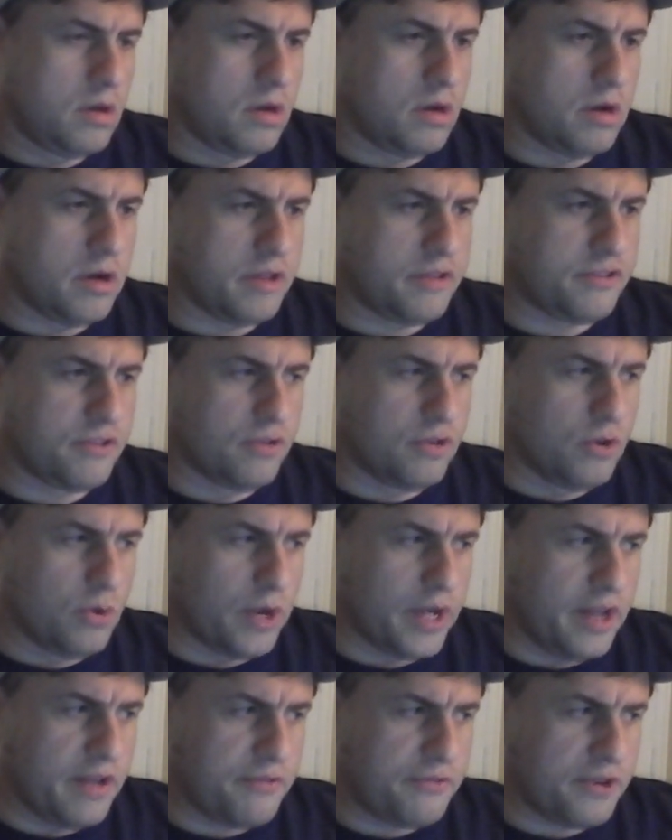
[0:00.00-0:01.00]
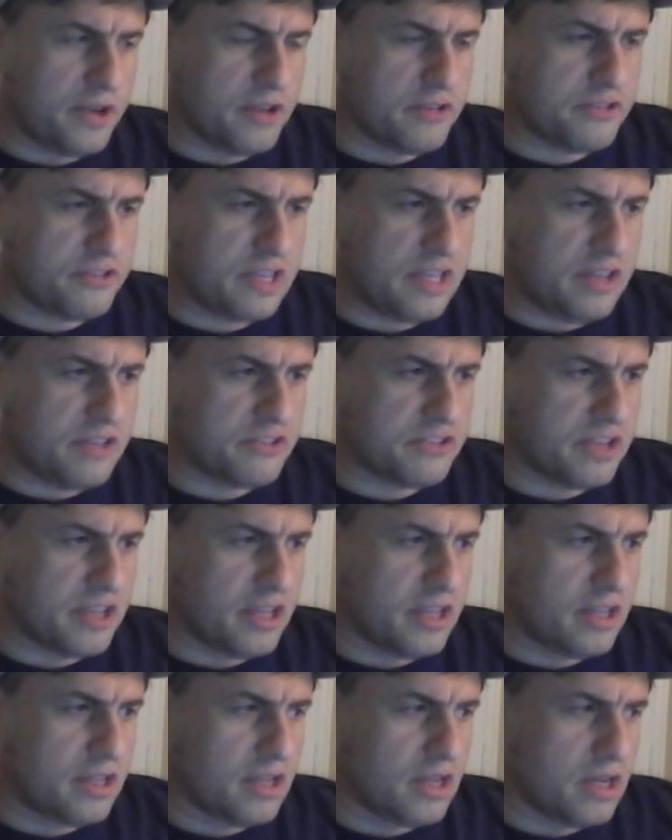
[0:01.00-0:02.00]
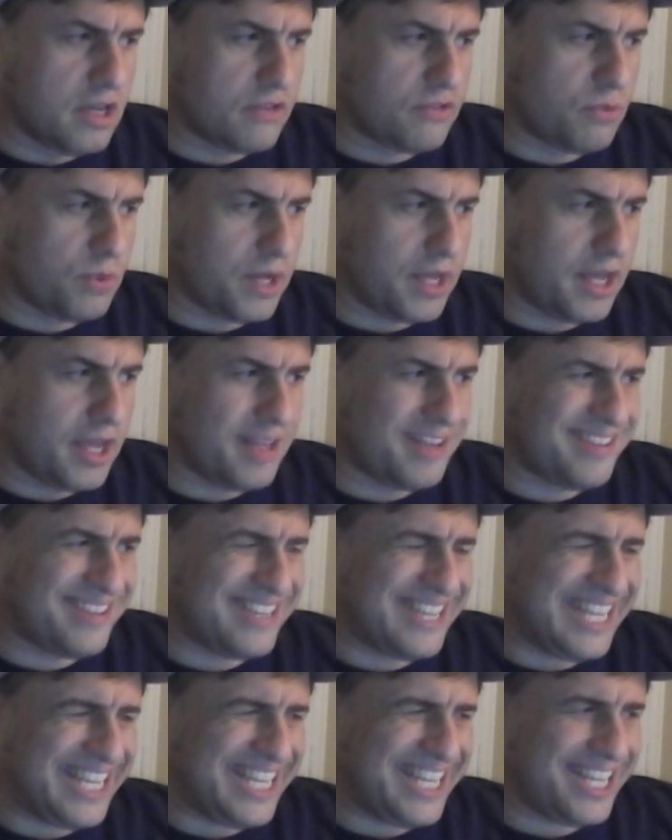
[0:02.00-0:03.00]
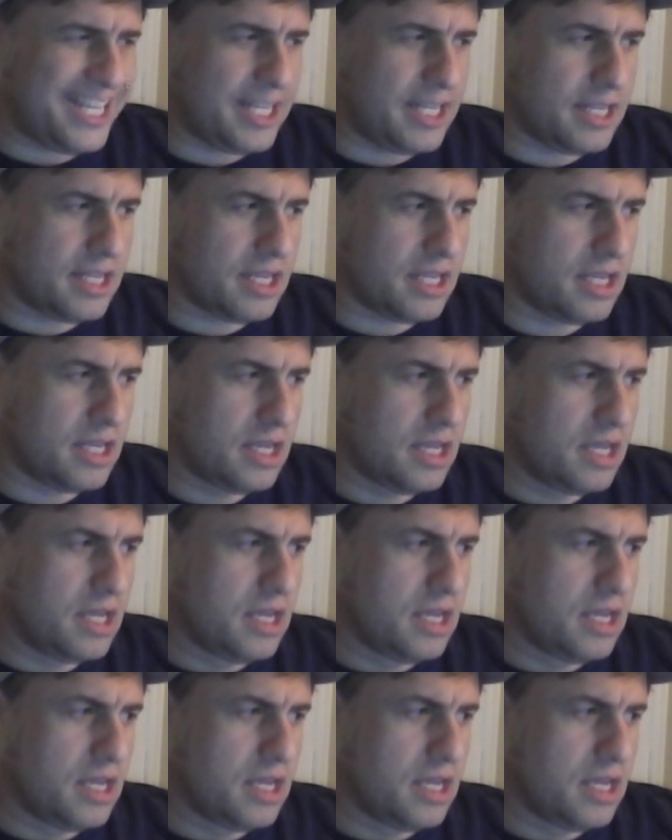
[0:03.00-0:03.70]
All right, so new NFL season, 2018.